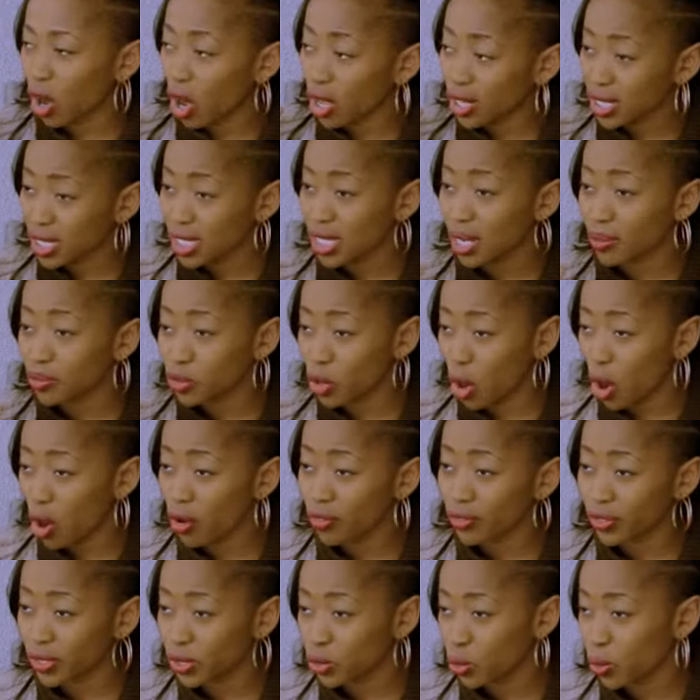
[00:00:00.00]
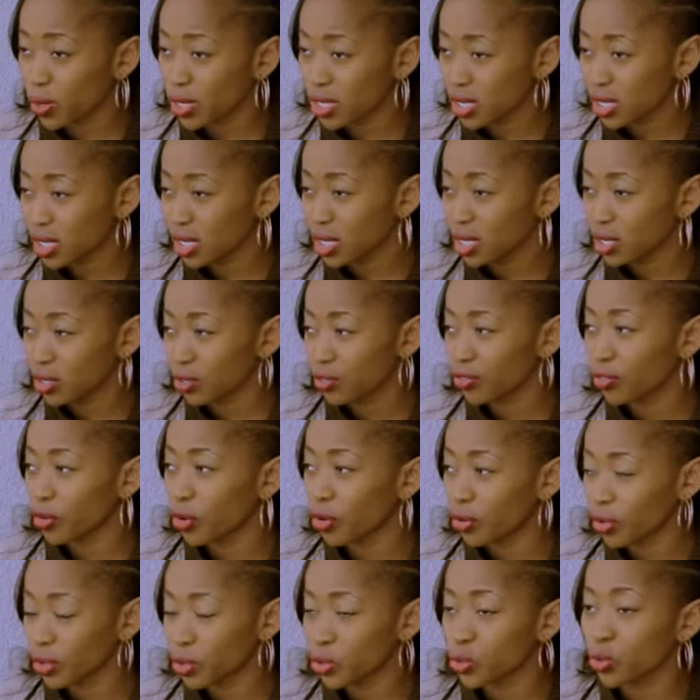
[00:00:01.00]
concept of it was a little
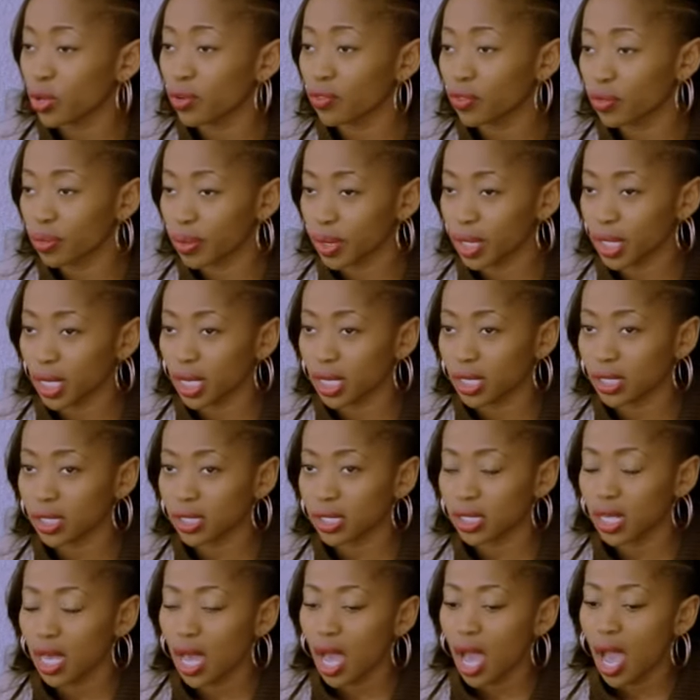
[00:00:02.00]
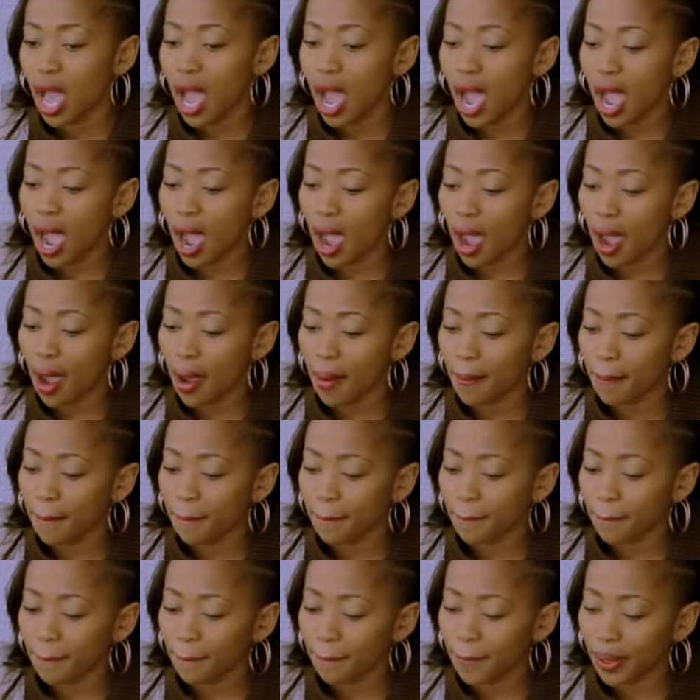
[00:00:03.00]
foreign to everybody else. Um,
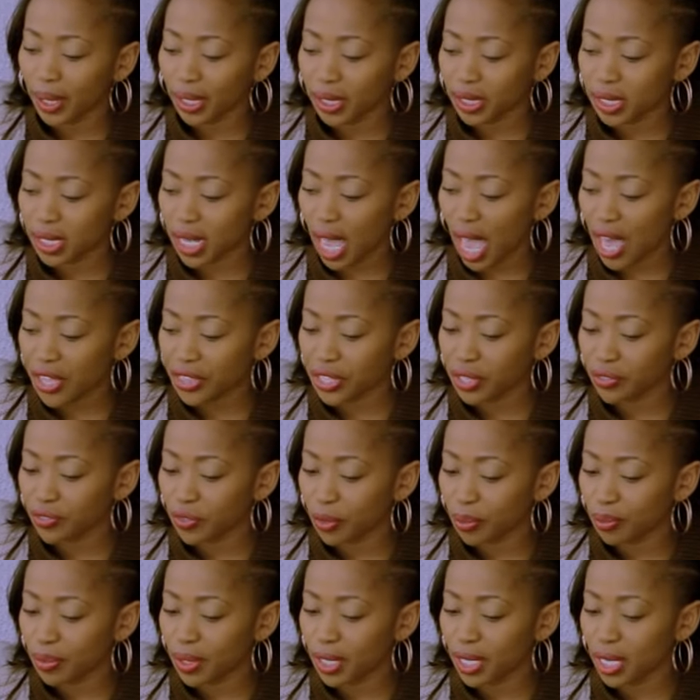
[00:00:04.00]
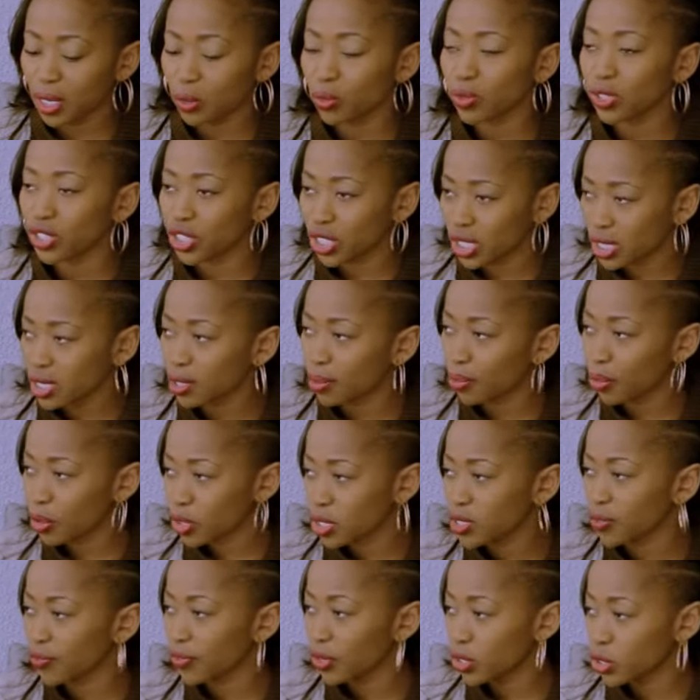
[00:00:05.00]
but I think for me, it was just the
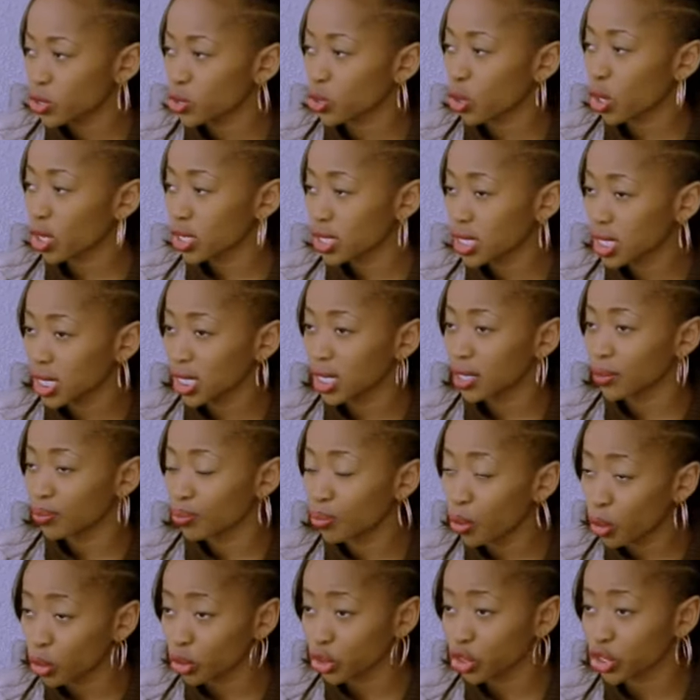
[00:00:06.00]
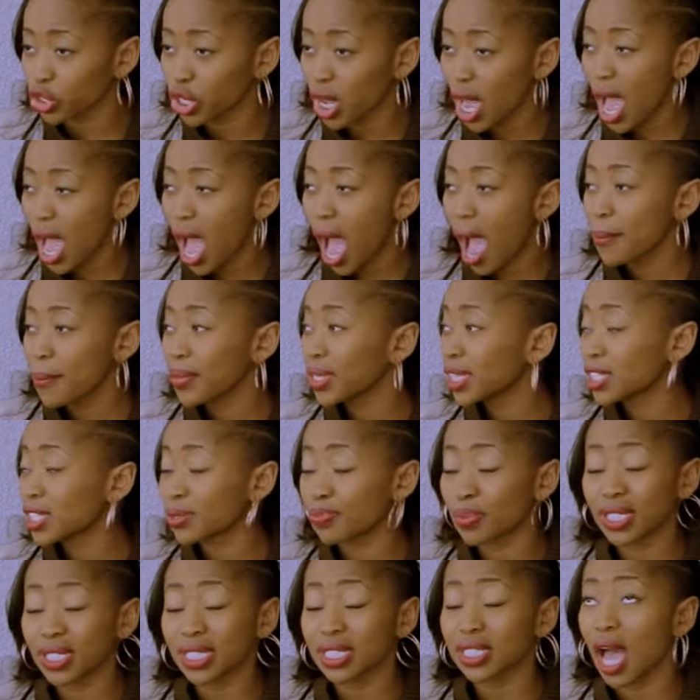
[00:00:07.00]
perseverance to constantly push. I mean, there's
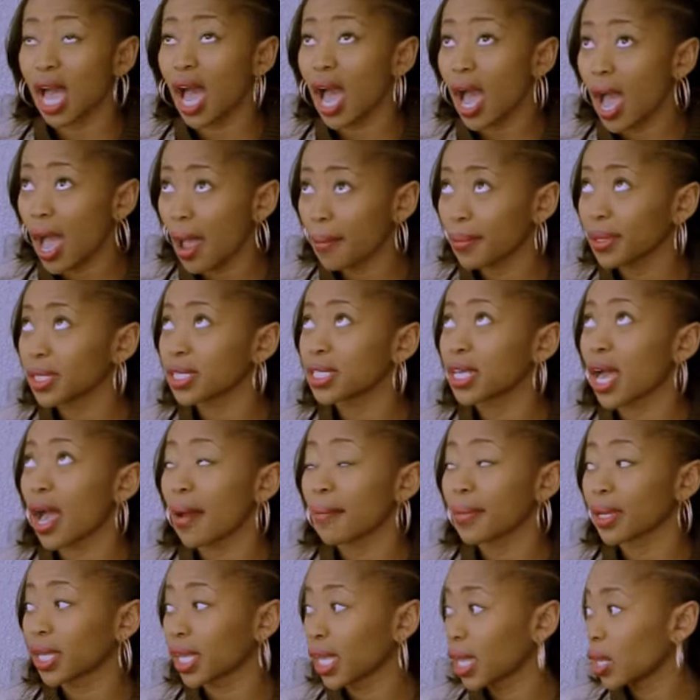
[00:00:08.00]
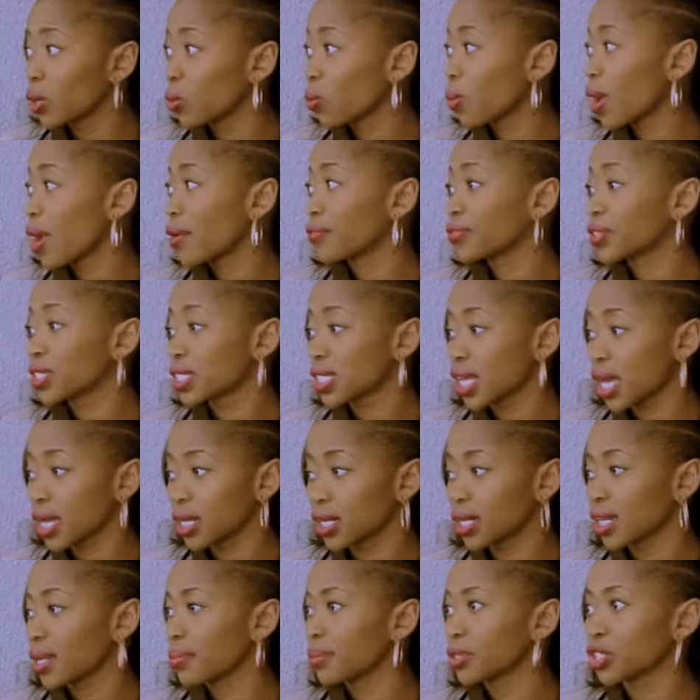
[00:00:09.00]
been time and time again where I've decided,
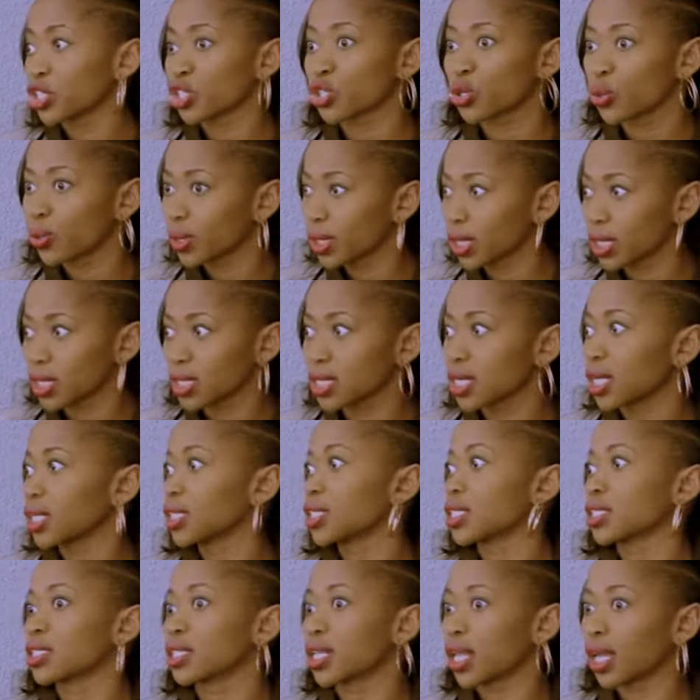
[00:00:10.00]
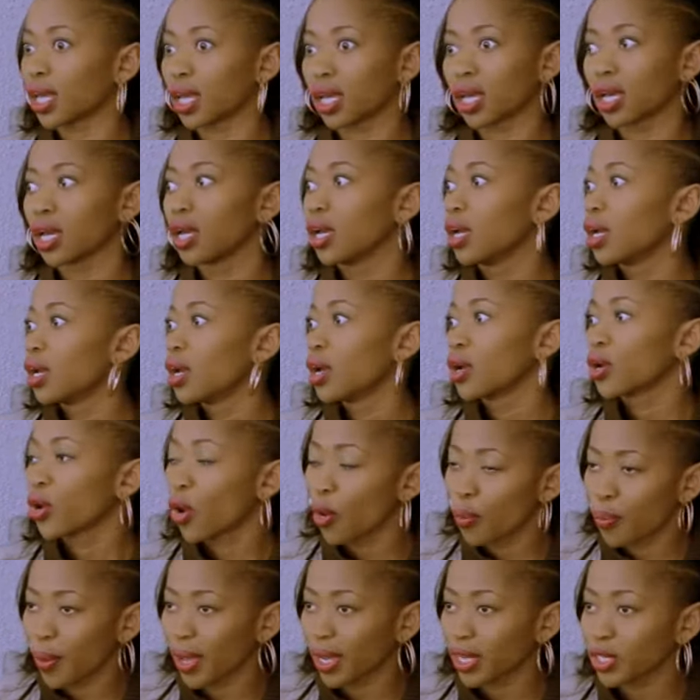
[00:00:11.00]
let me just quit this and just like uh, go
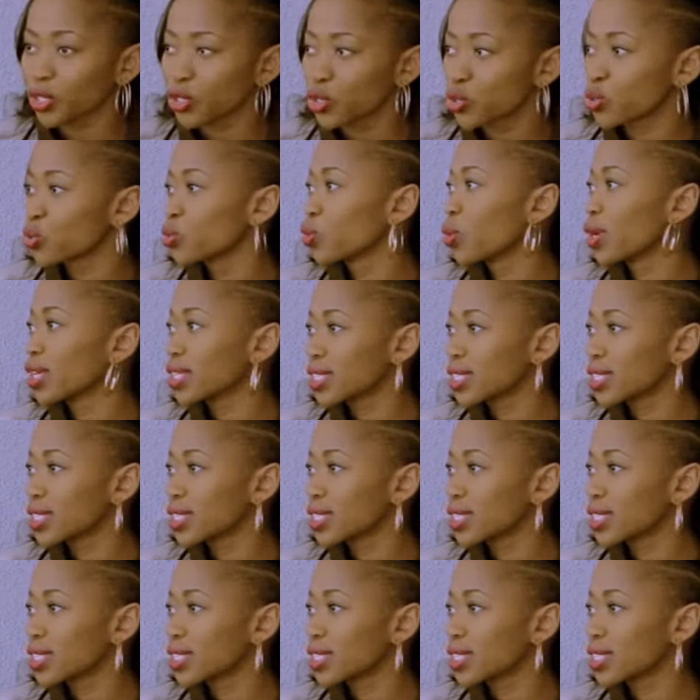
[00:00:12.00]
back into a